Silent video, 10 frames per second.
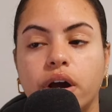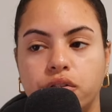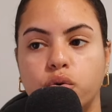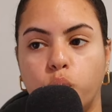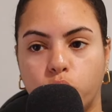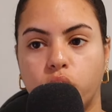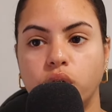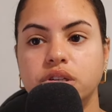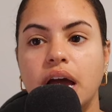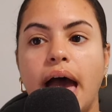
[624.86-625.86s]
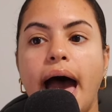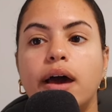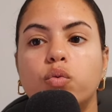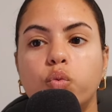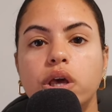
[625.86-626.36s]
in the world,
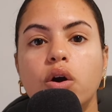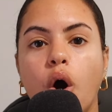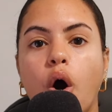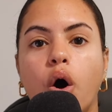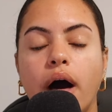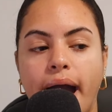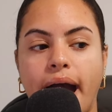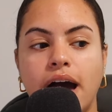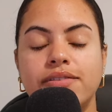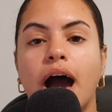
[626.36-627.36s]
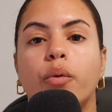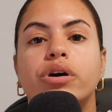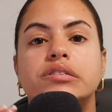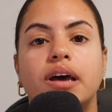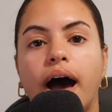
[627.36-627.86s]
and we all have
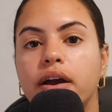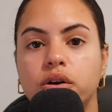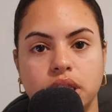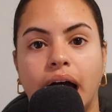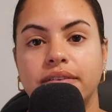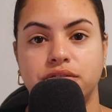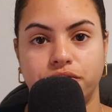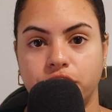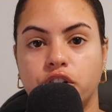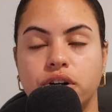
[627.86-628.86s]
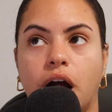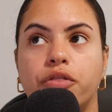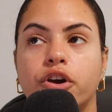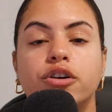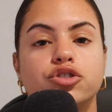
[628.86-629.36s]
our entire lives to figure it
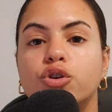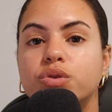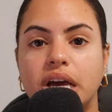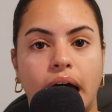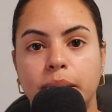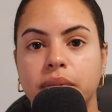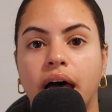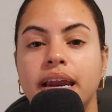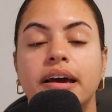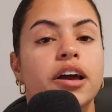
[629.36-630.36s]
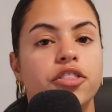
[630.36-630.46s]
out. There is no timeline.